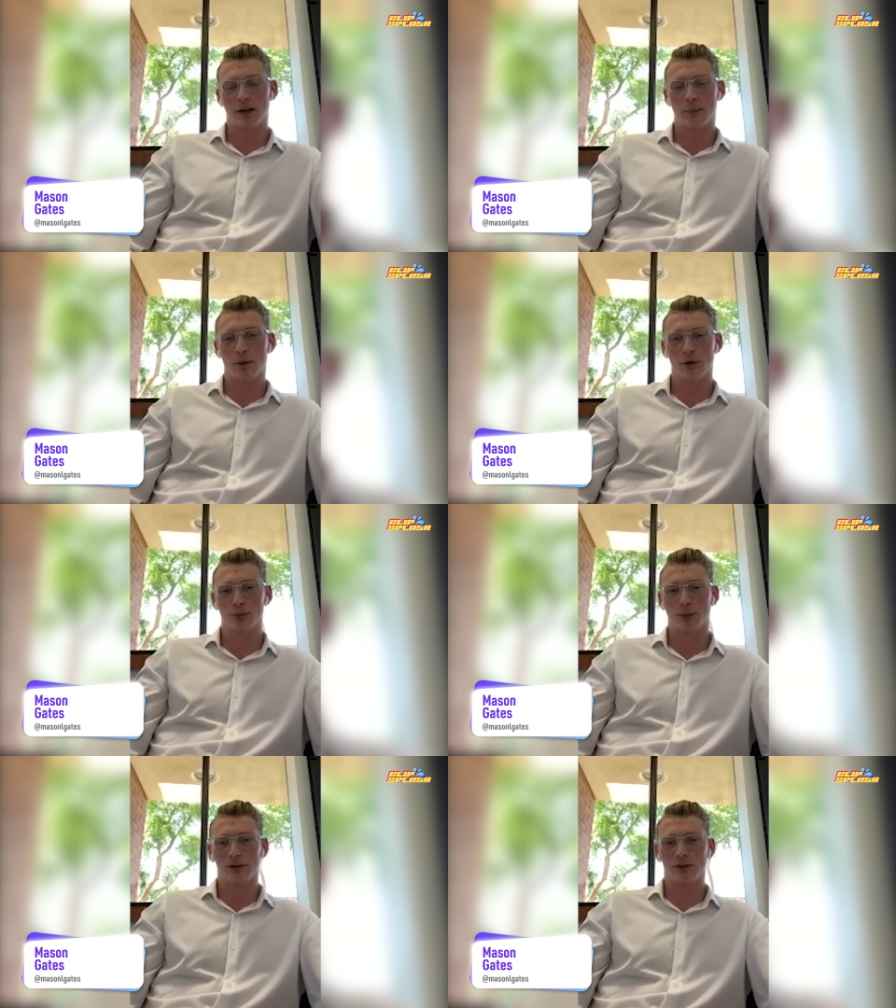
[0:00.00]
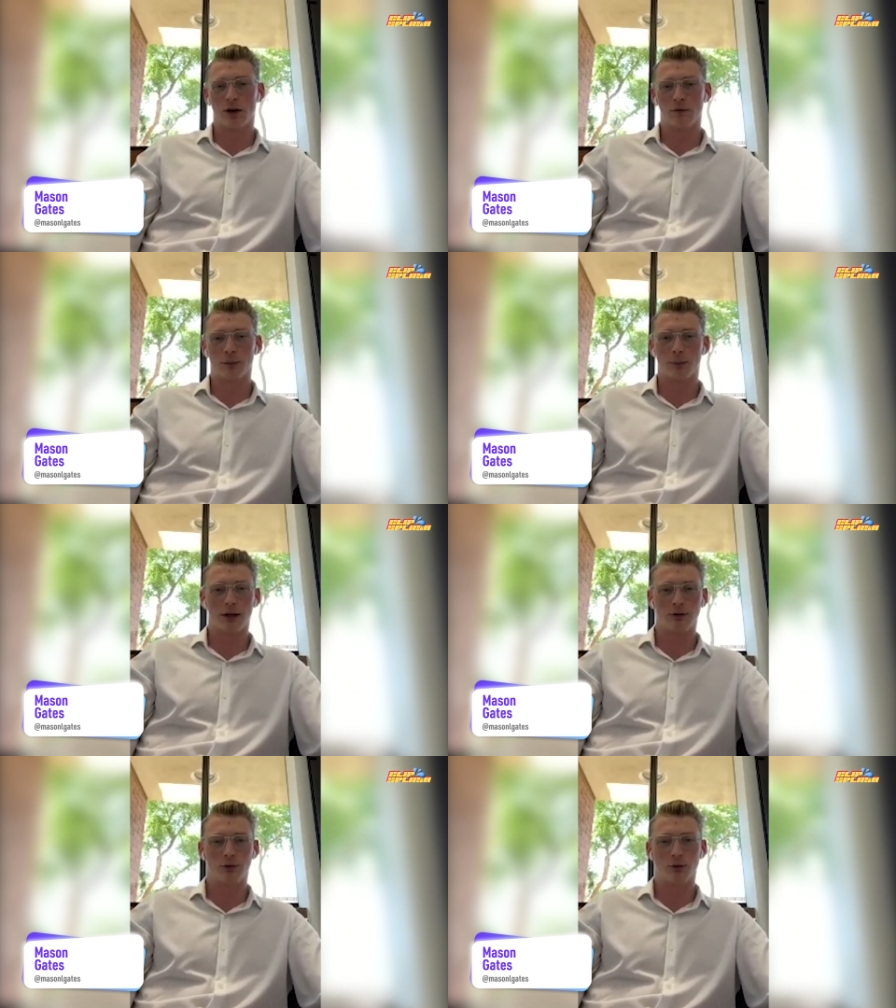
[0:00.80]
and push myself and my
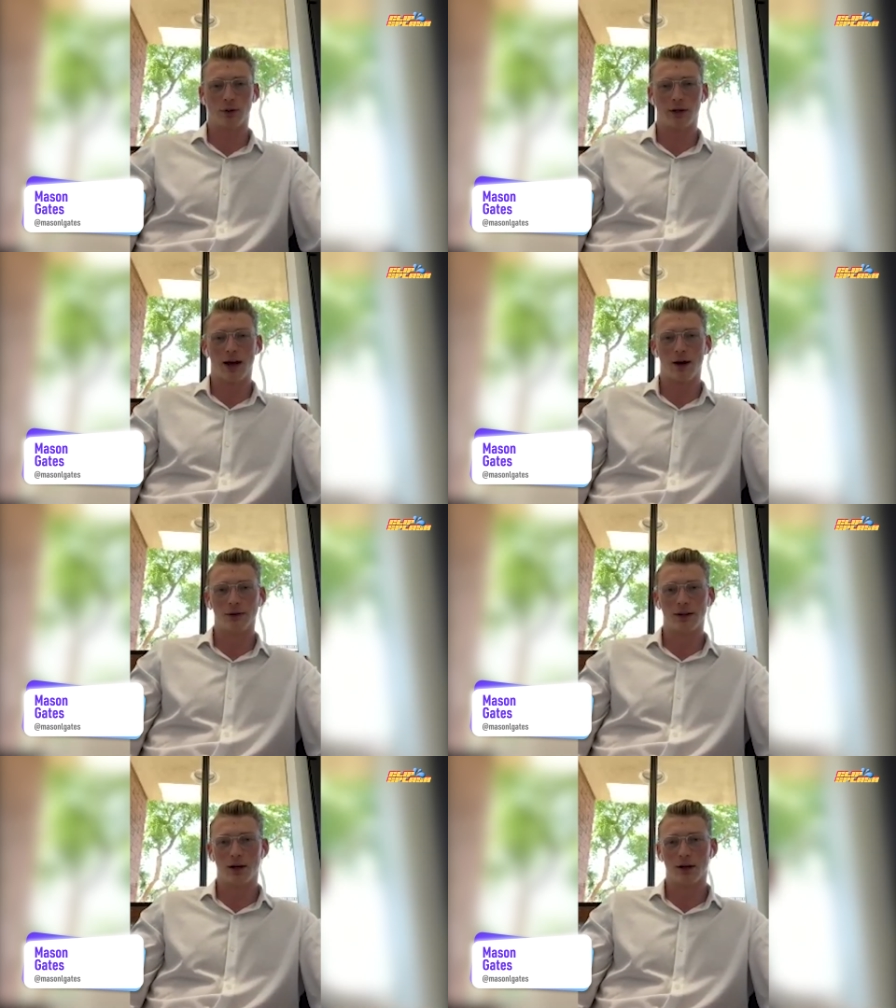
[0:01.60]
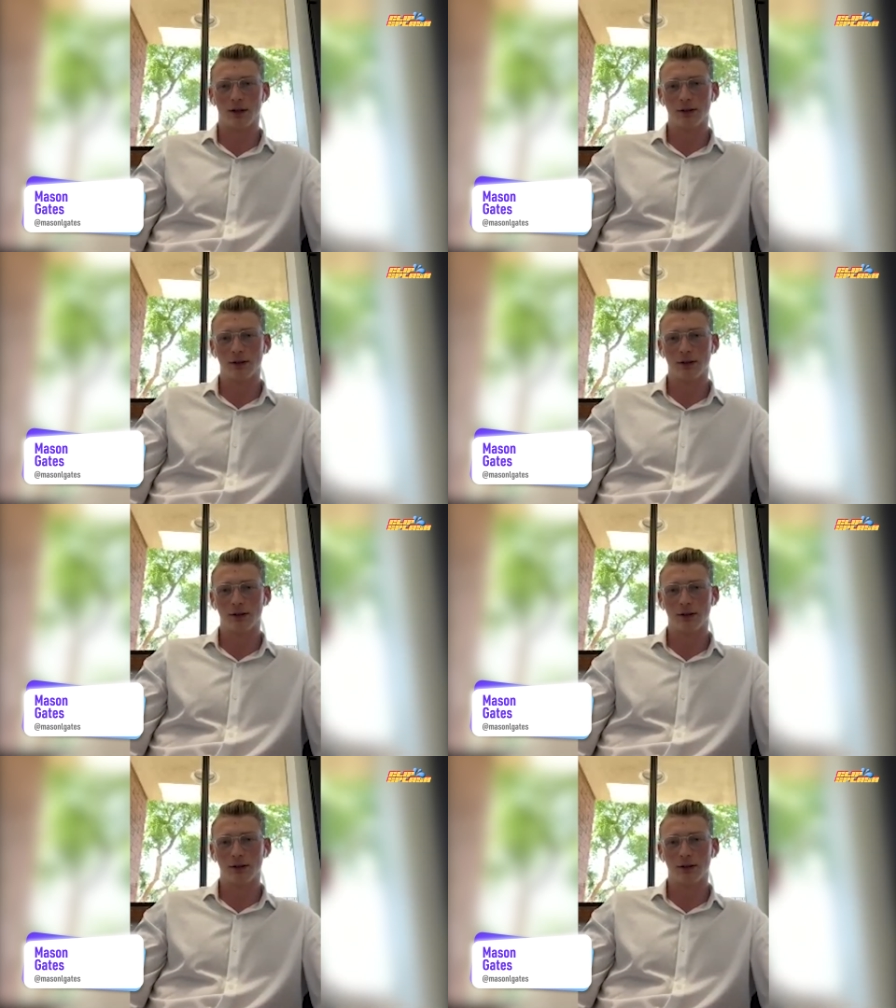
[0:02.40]
story out there.